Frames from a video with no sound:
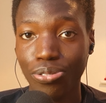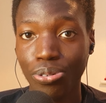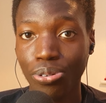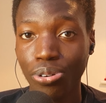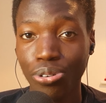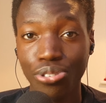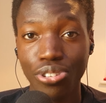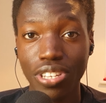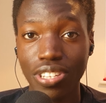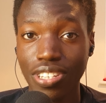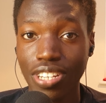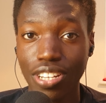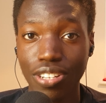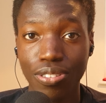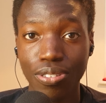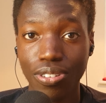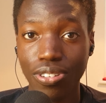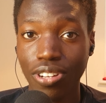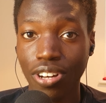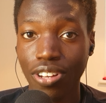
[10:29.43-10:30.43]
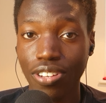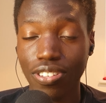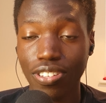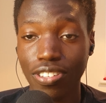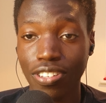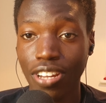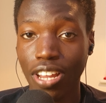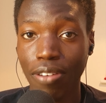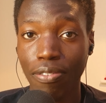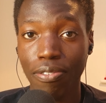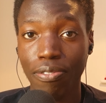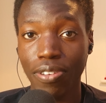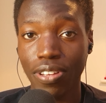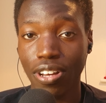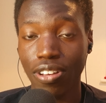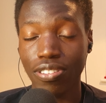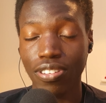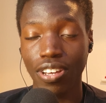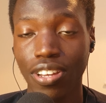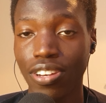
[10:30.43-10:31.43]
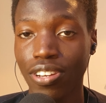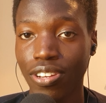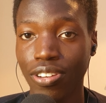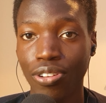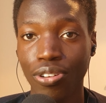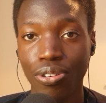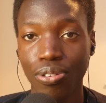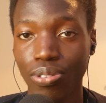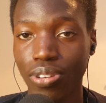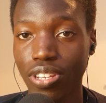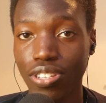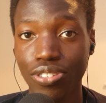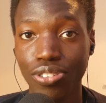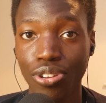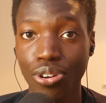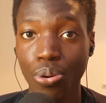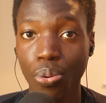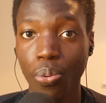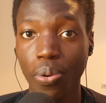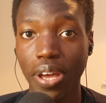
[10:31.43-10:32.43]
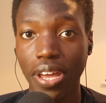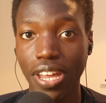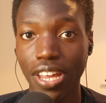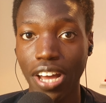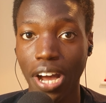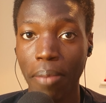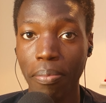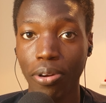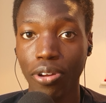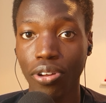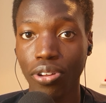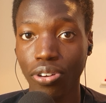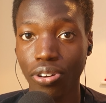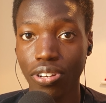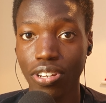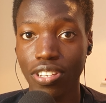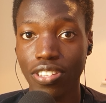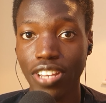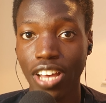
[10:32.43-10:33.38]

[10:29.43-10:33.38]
all these TikTok dances and everything, I was like, no, there's no way I'm going on this